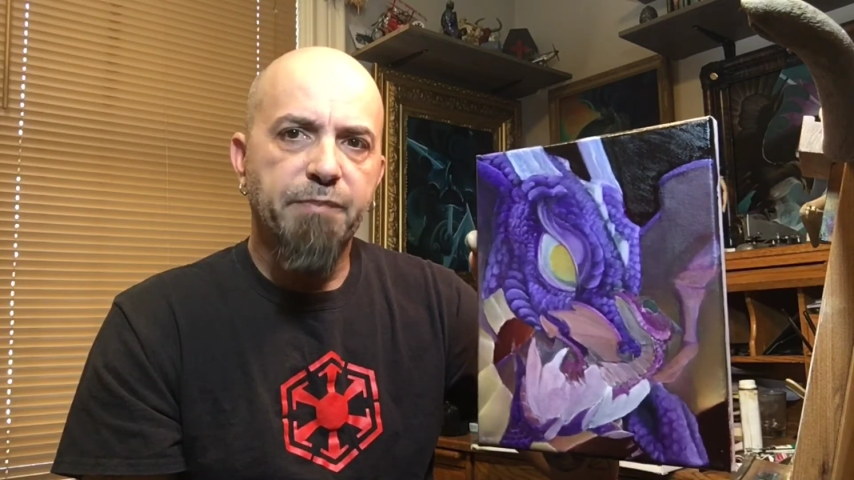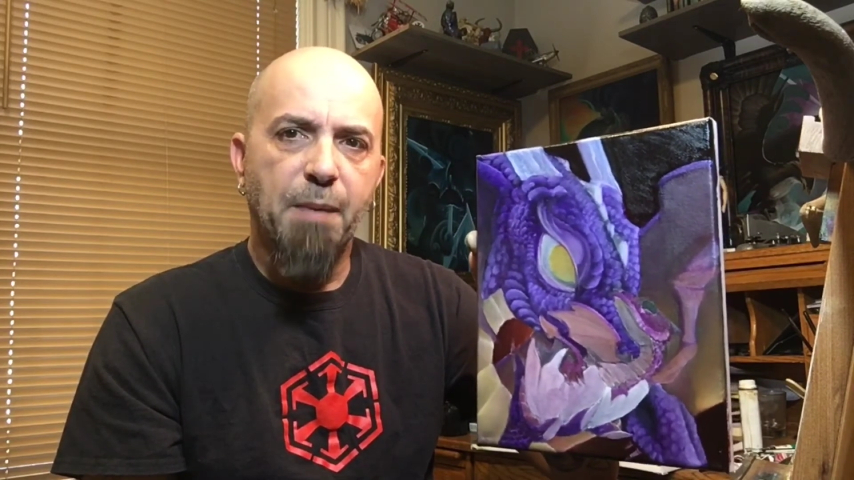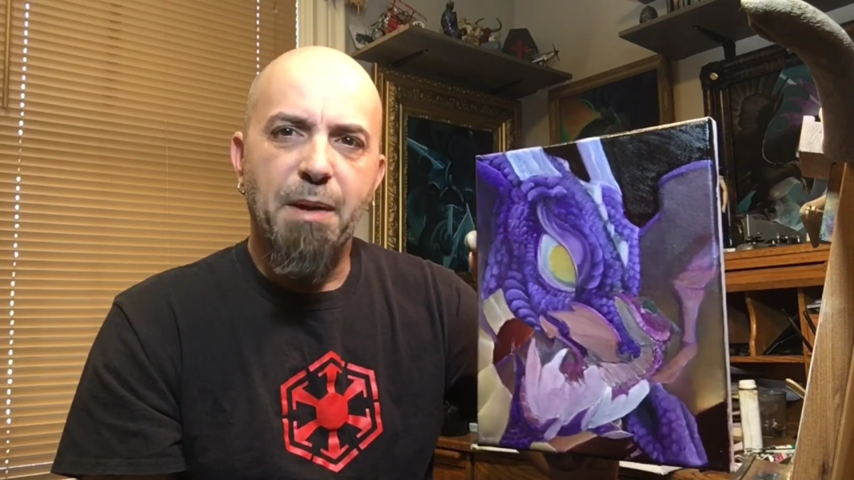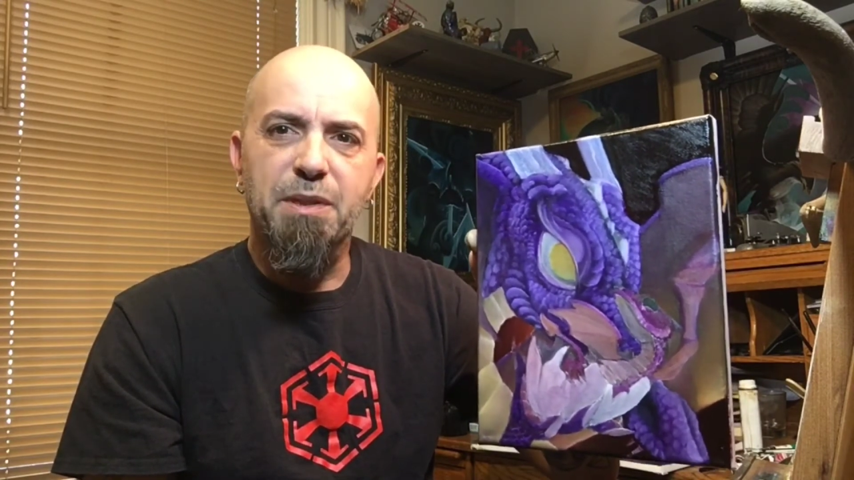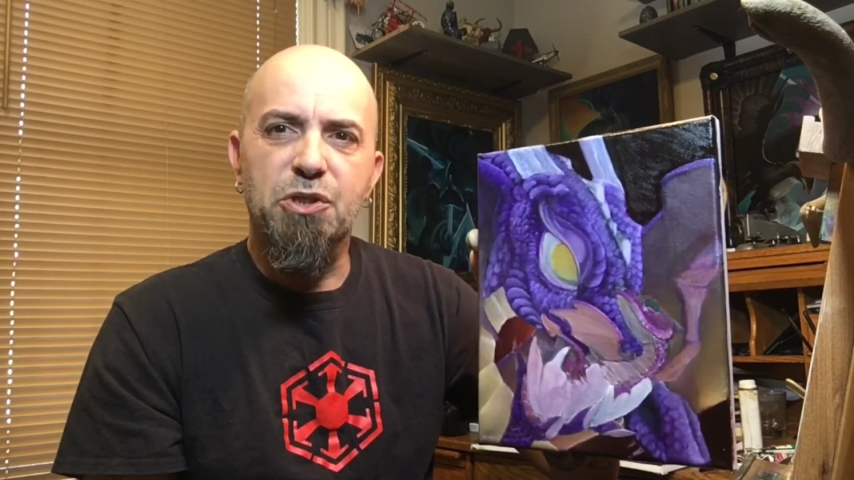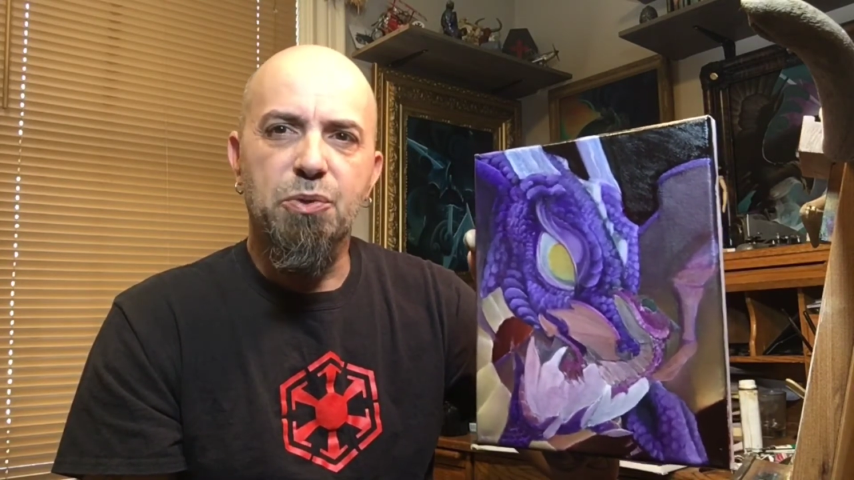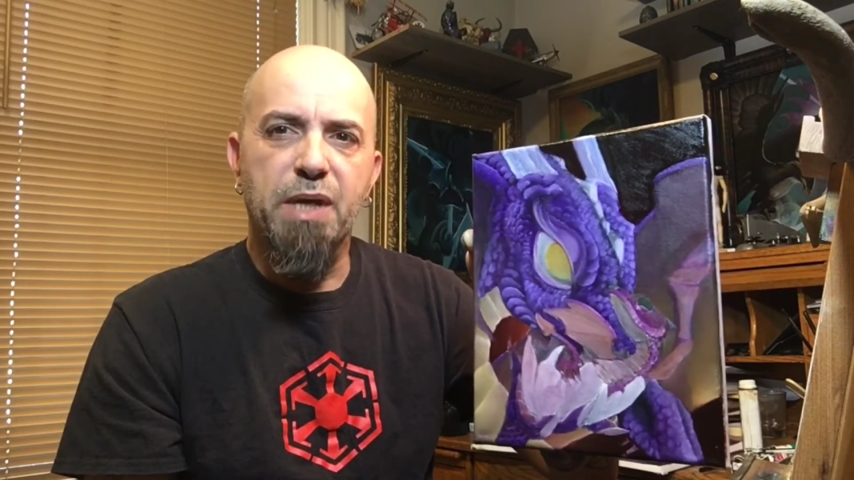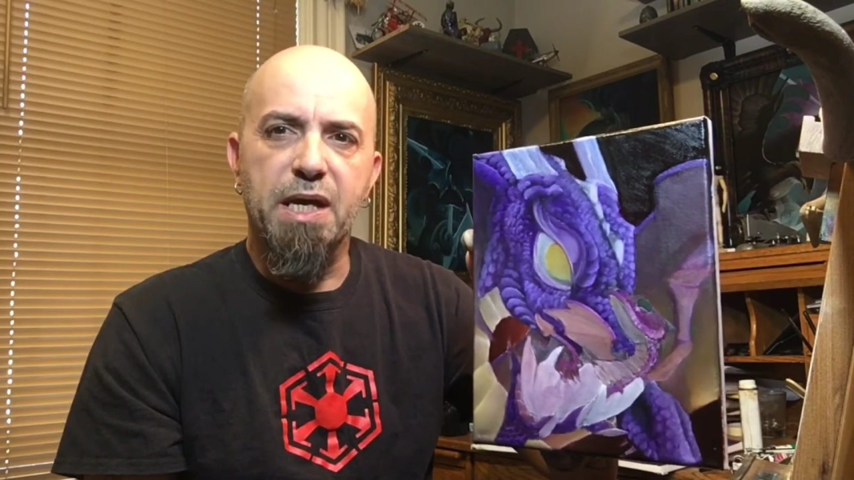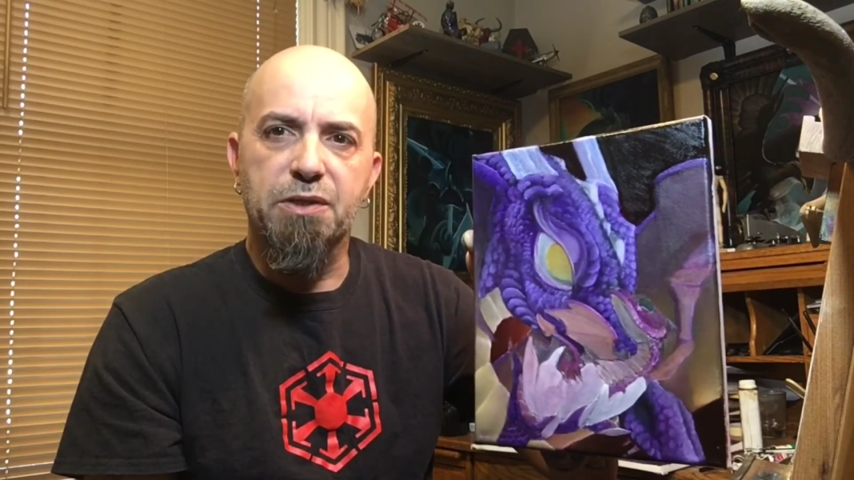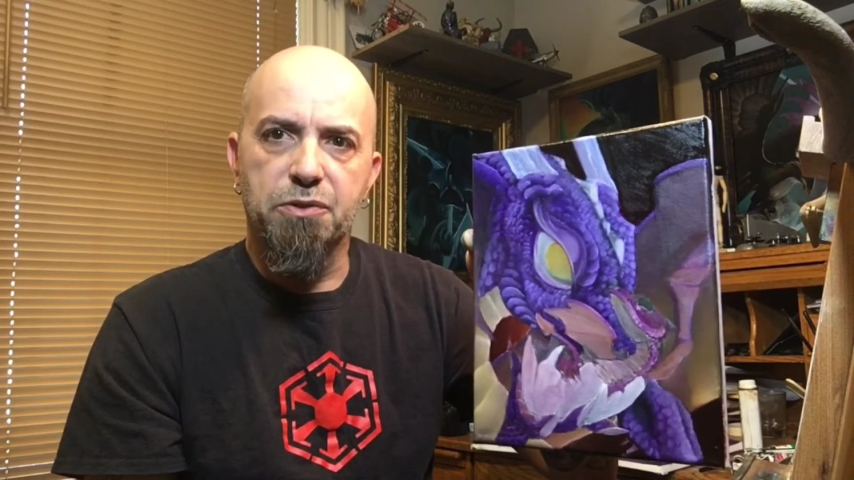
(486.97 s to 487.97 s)
maybe 2
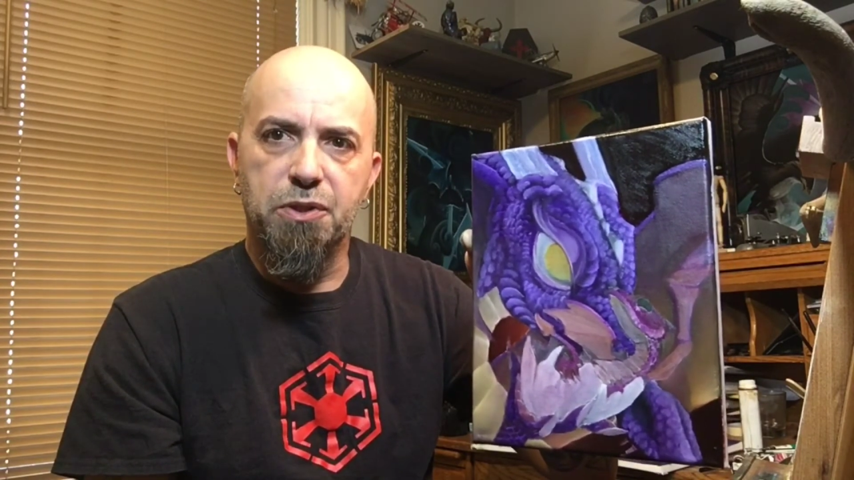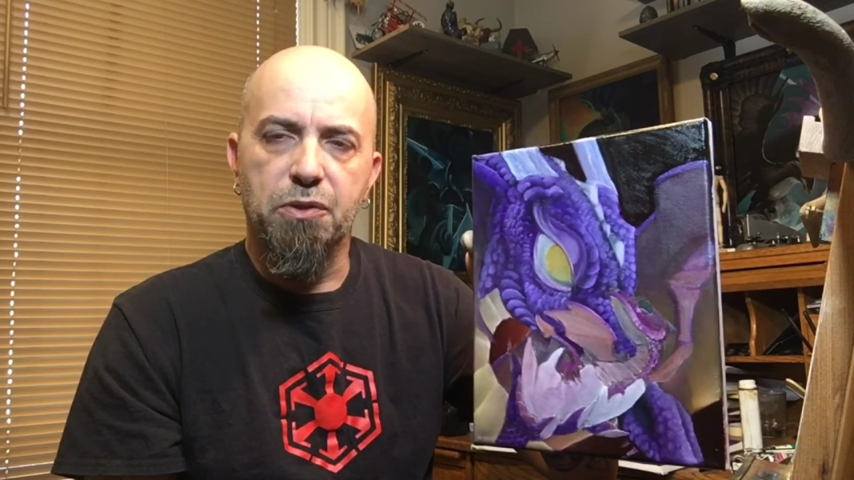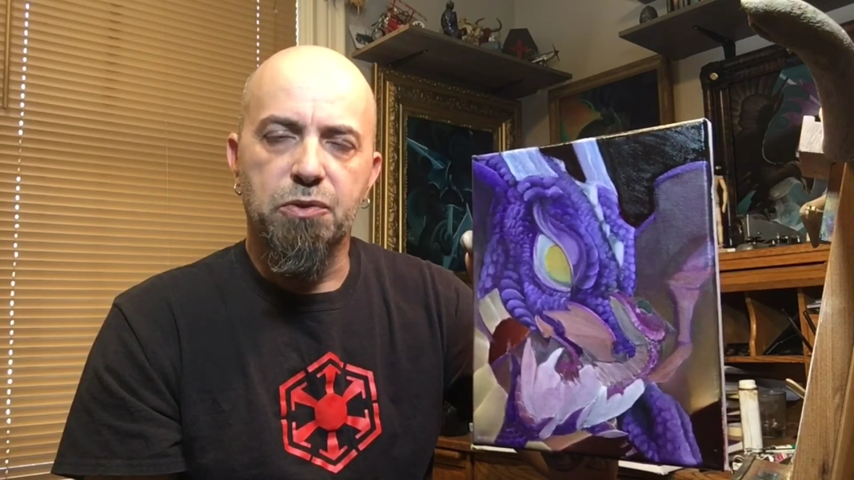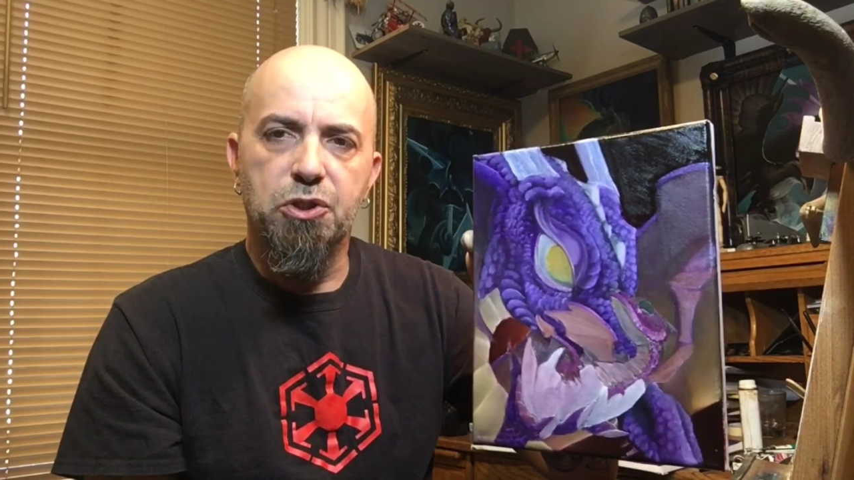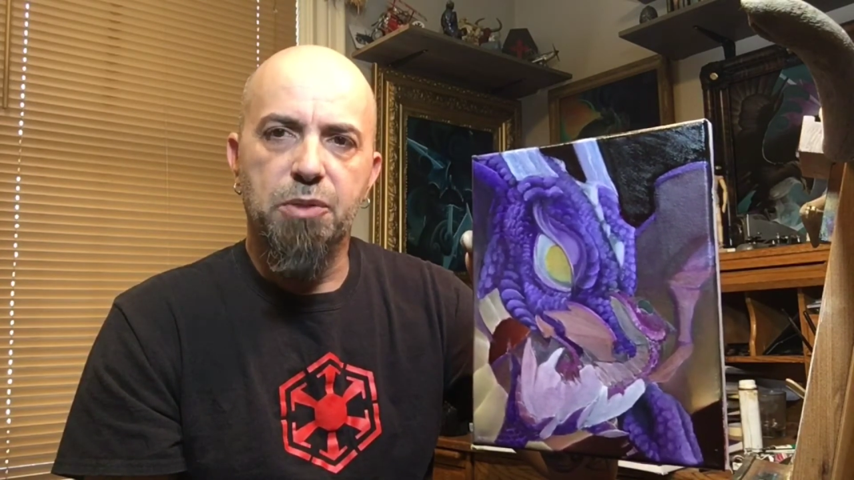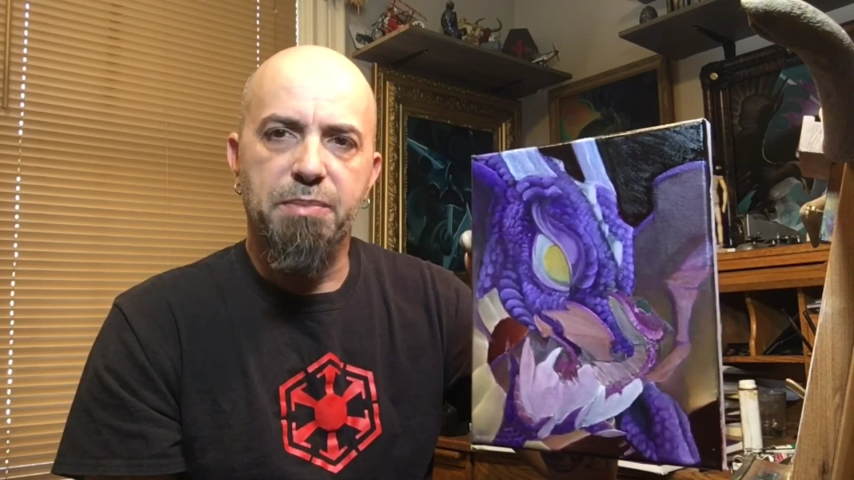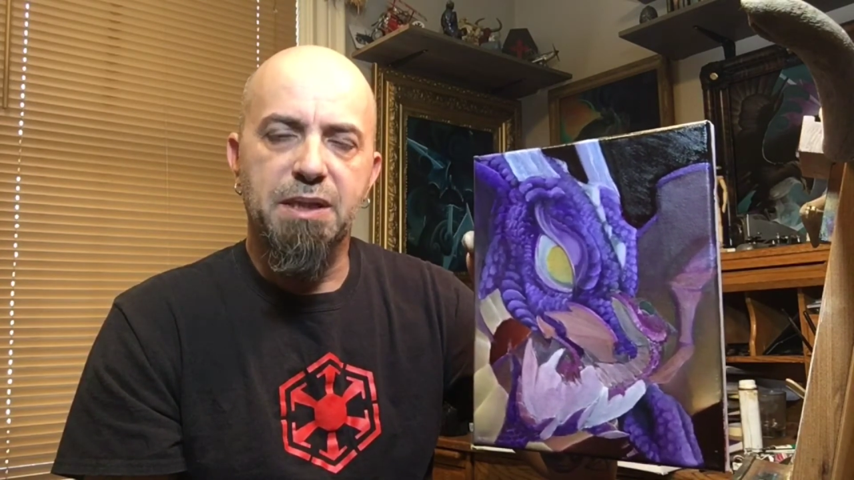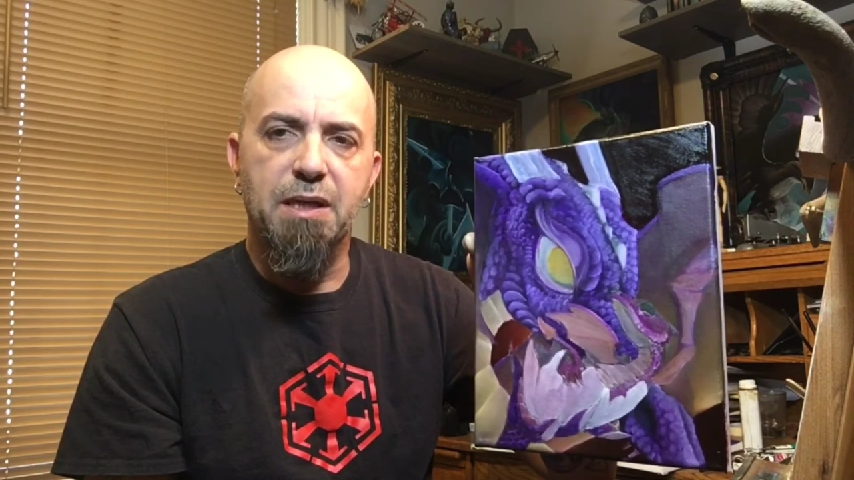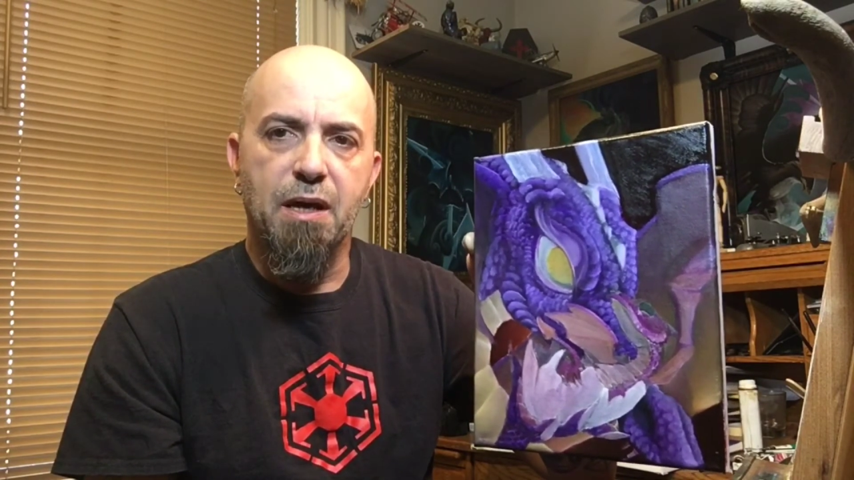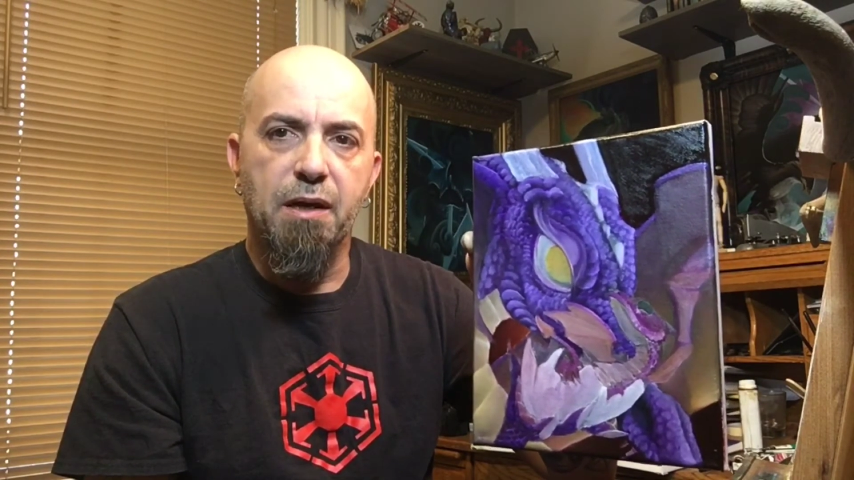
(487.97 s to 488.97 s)
days or so should be
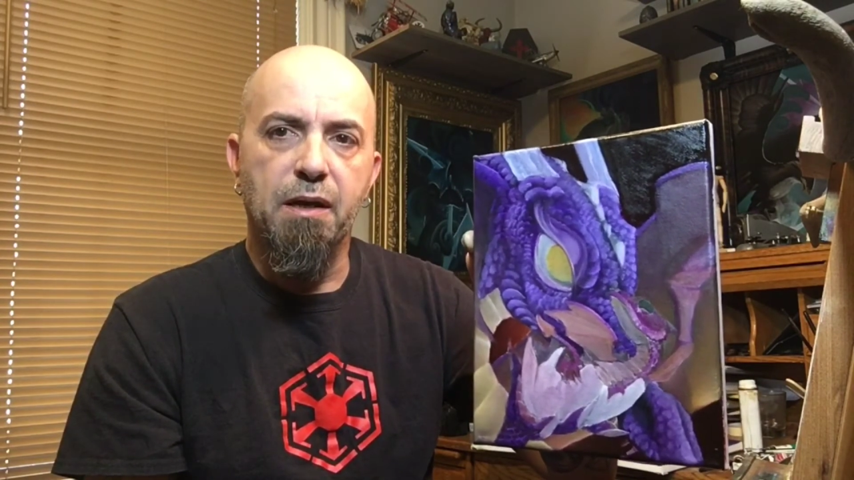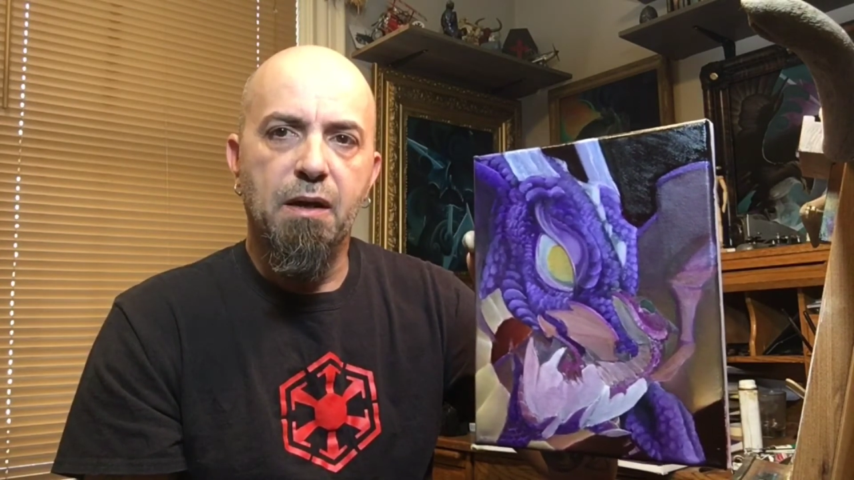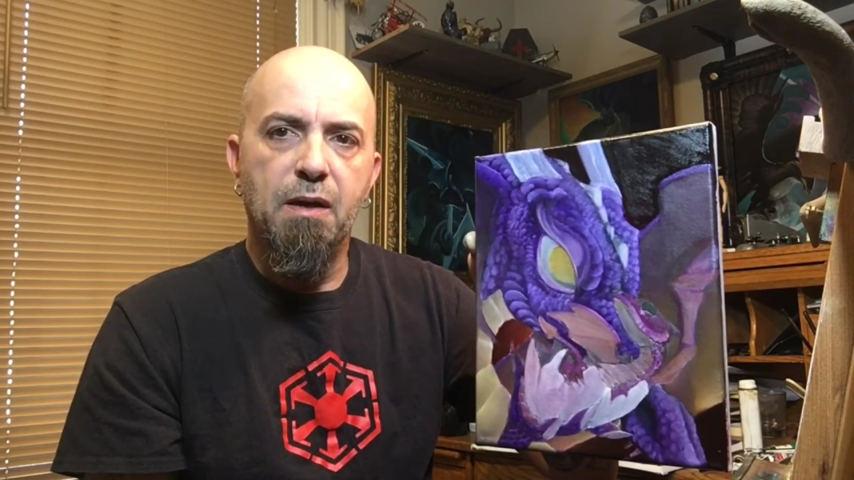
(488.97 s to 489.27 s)
done,